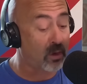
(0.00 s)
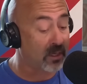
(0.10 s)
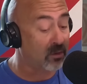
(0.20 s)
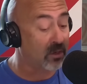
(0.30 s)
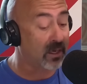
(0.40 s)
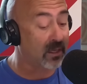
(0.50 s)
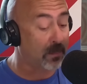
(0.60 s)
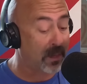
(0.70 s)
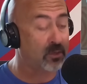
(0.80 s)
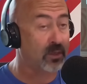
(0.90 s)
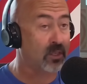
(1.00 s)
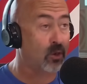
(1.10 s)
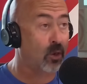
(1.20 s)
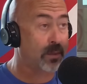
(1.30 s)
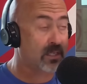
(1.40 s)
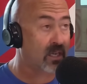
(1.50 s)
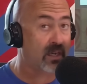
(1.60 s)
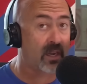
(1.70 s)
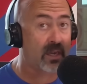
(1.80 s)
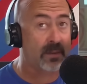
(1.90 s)
then you're looking at the Patriots at home on a Sunday
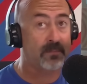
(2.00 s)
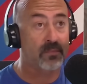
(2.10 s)
night,